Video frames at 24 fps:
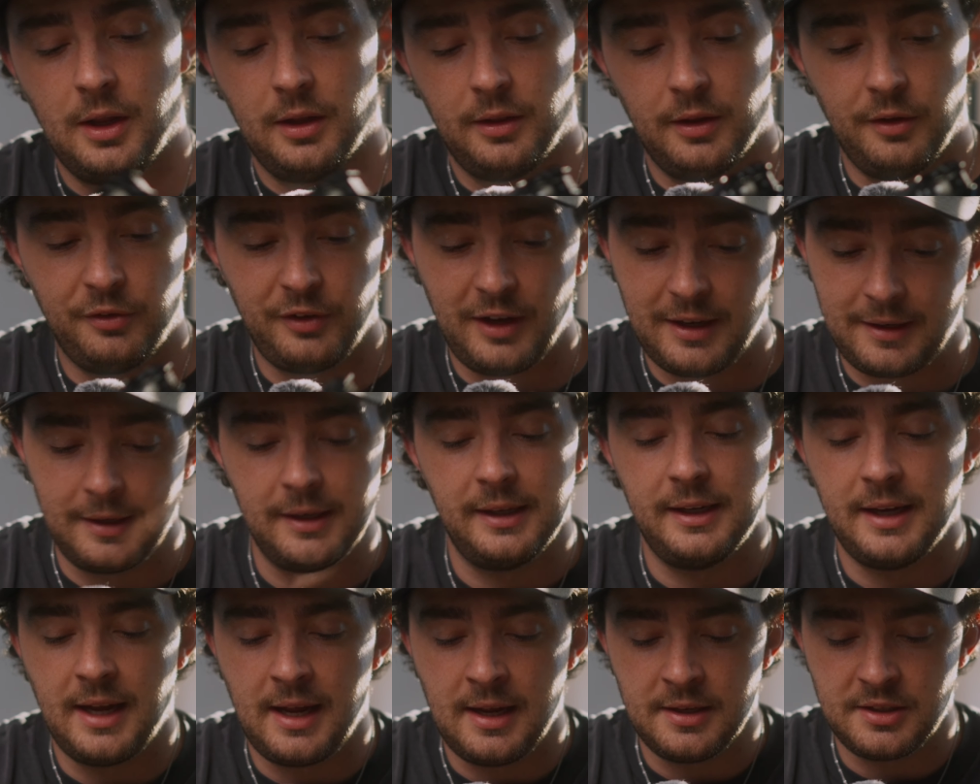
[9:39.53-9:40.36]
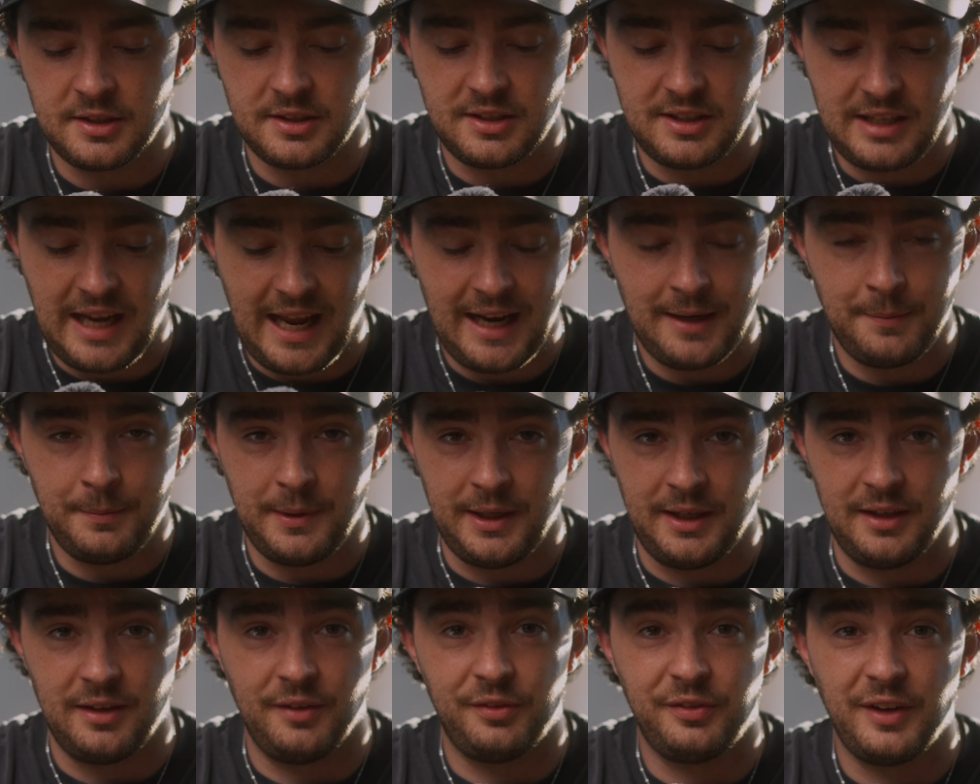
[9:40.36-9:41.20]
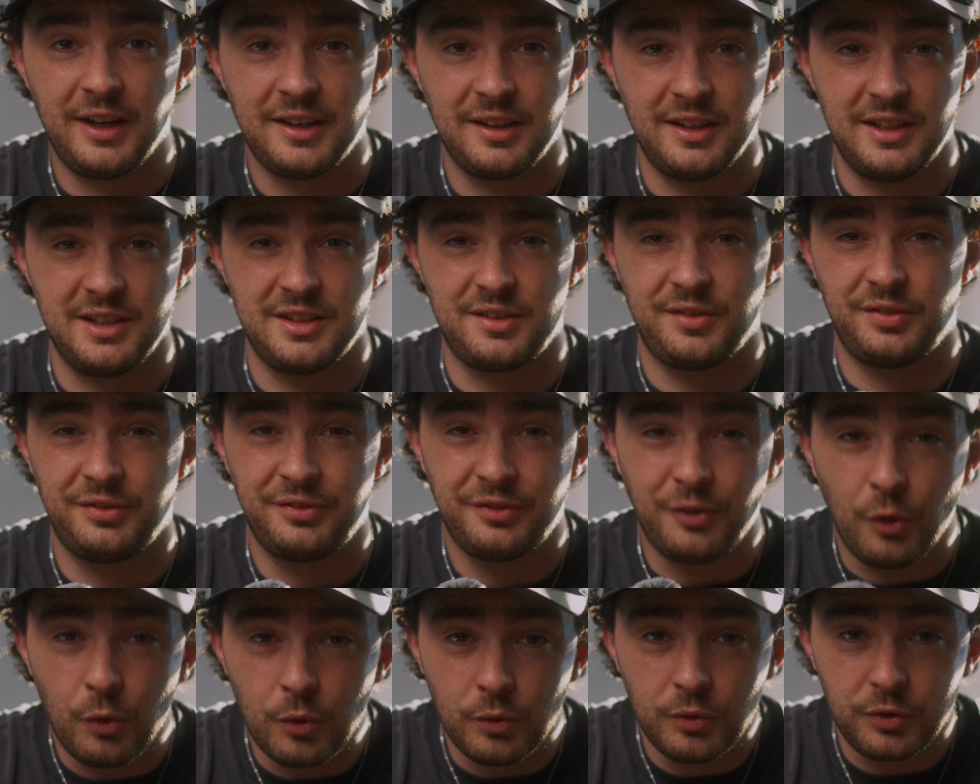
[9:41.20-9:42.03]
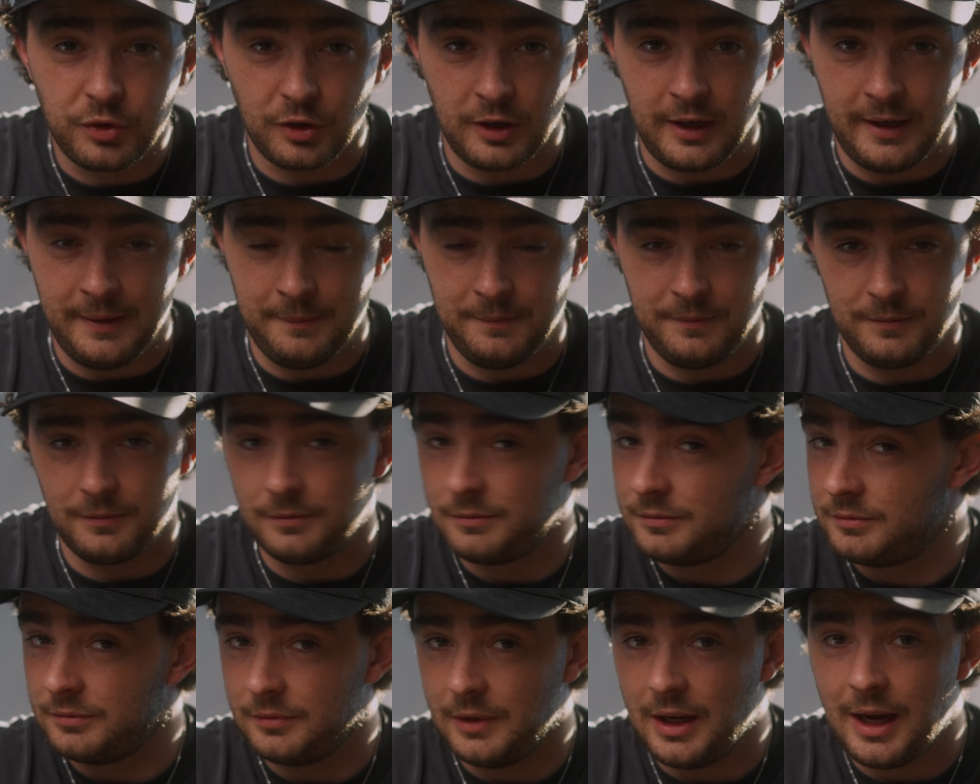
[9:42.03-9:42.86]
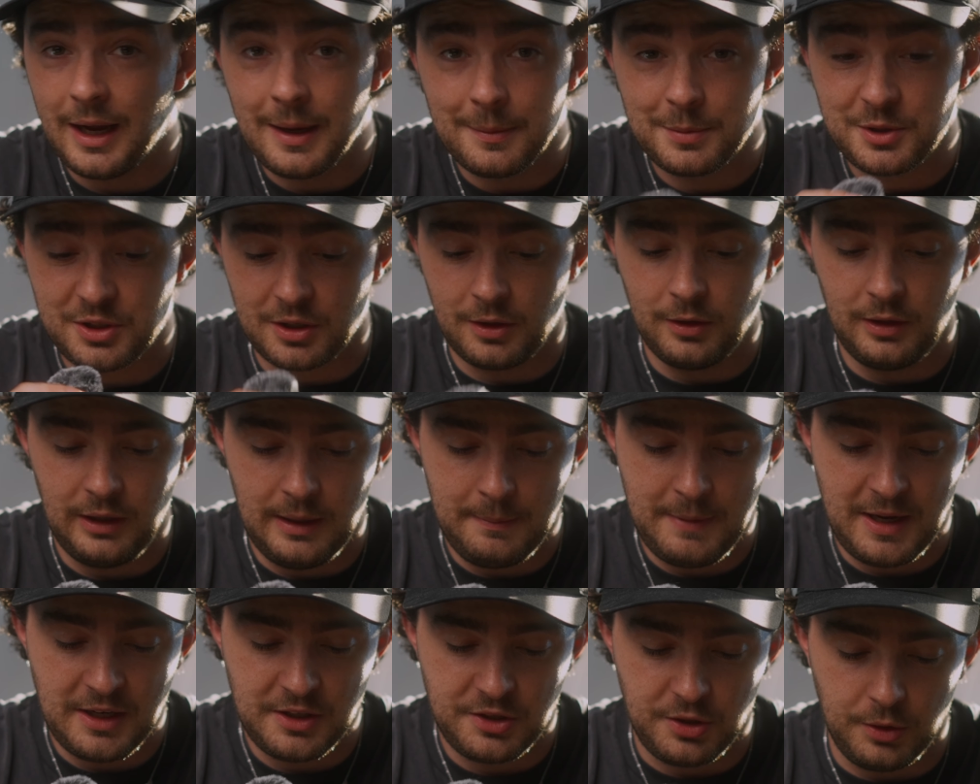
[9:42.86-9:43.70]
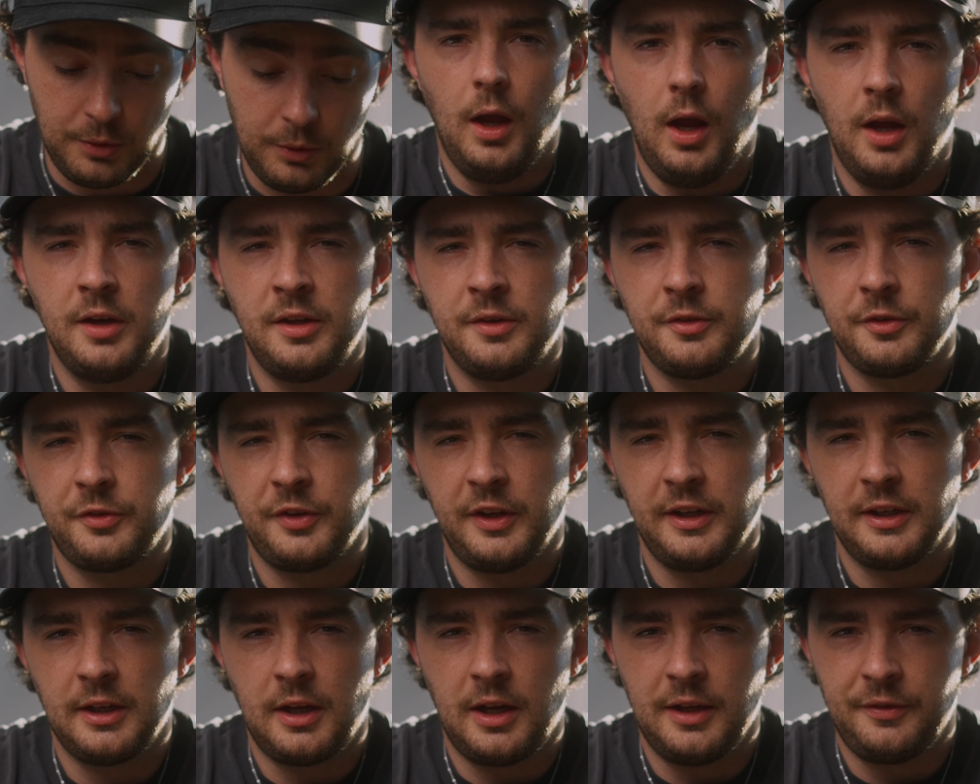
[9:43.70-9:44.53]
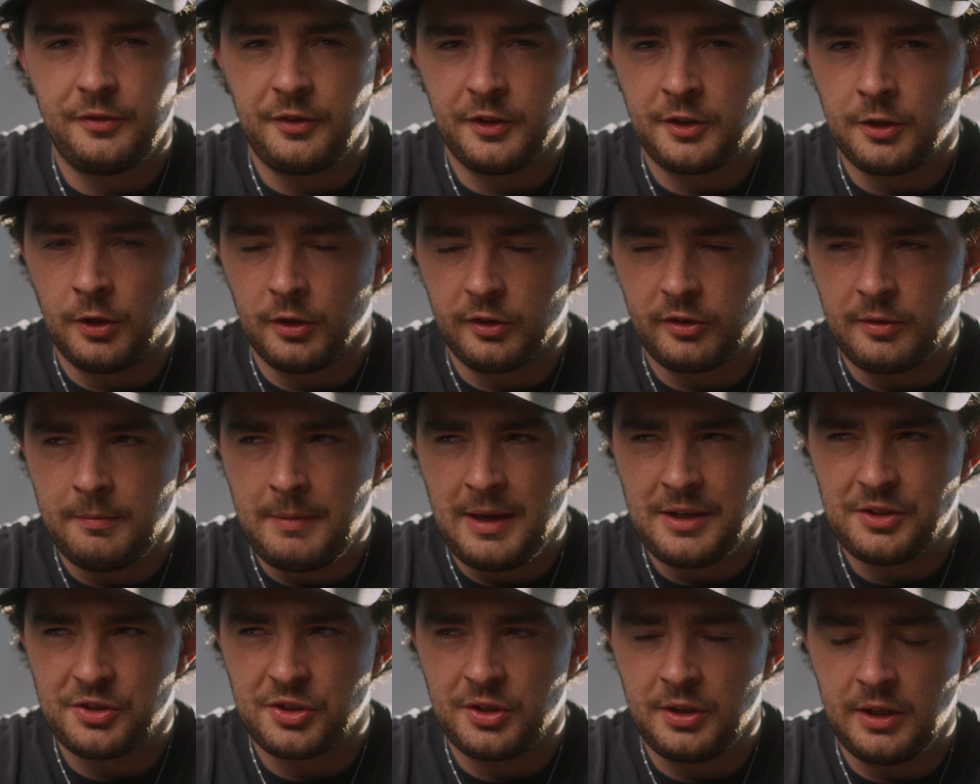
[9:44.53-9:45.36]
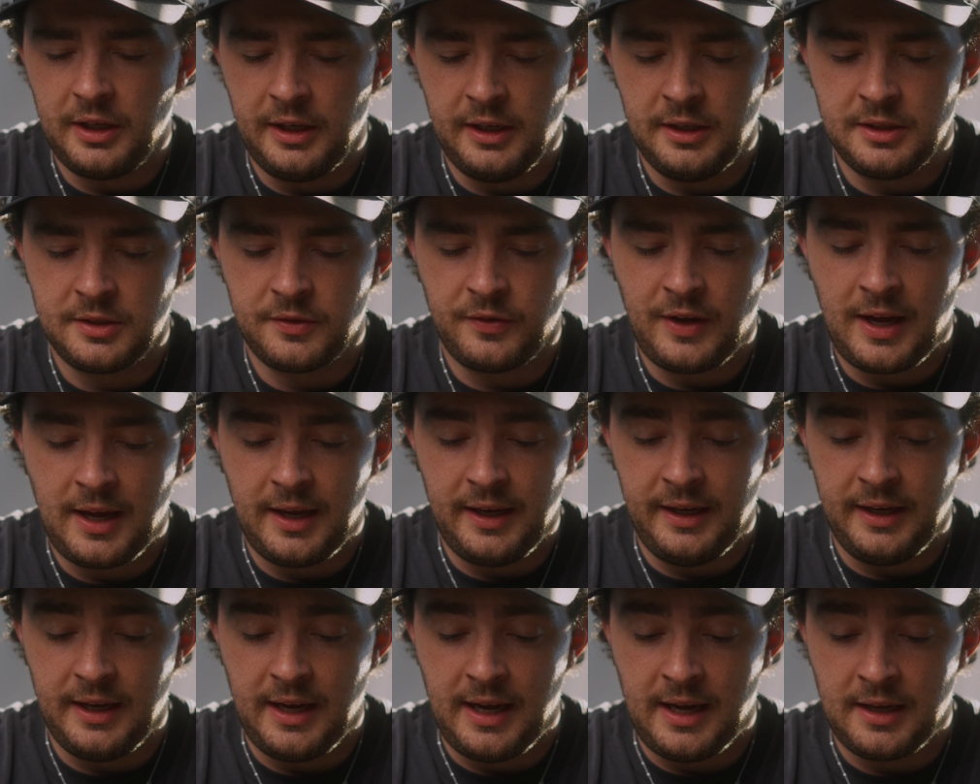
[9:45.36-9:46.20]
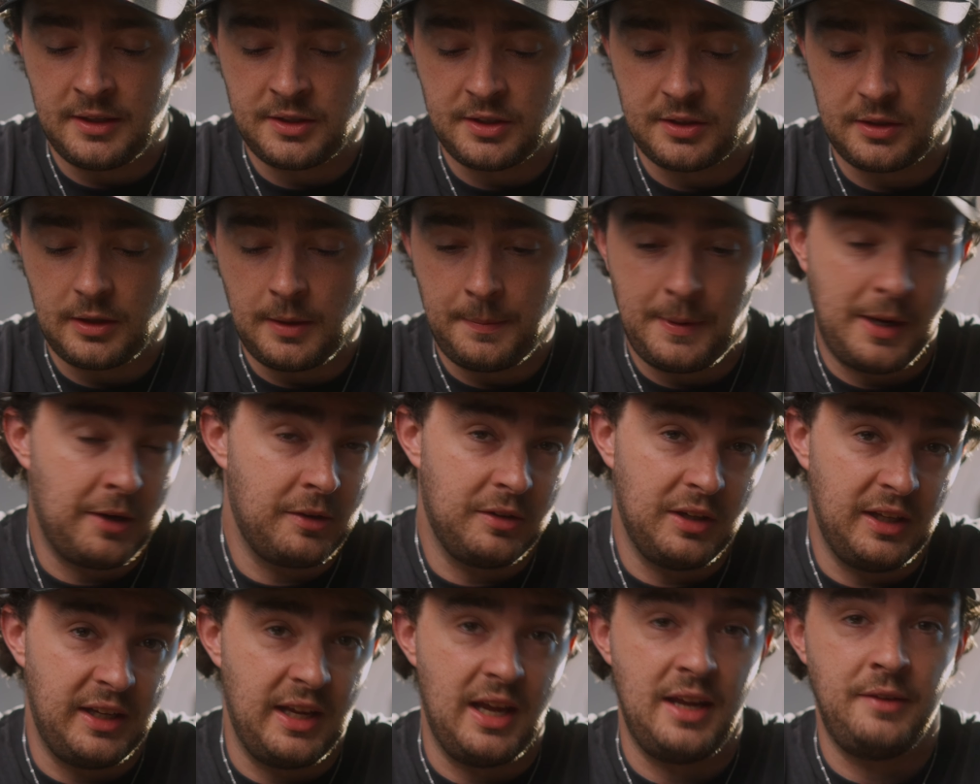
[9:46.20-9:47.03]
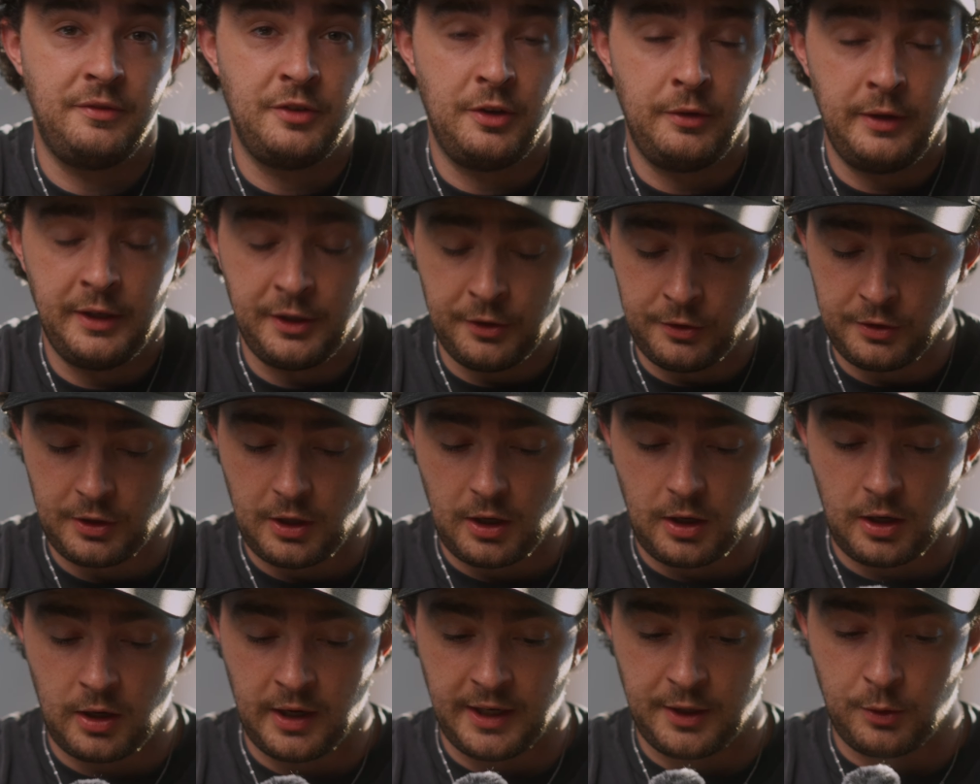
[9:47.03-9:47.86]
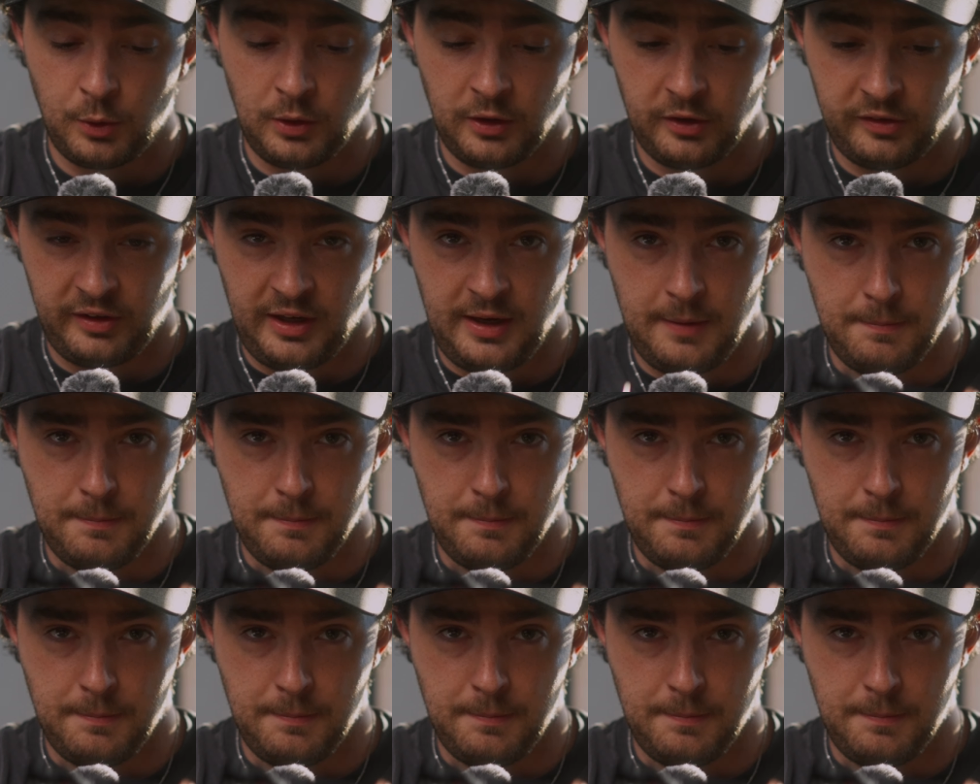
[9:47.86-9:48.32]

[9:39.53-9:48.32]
The fact that it has 10-bit, the fact that it's full frame, absolutely mental. Another thing that I forgot to mention is that it has apparently a very good high quality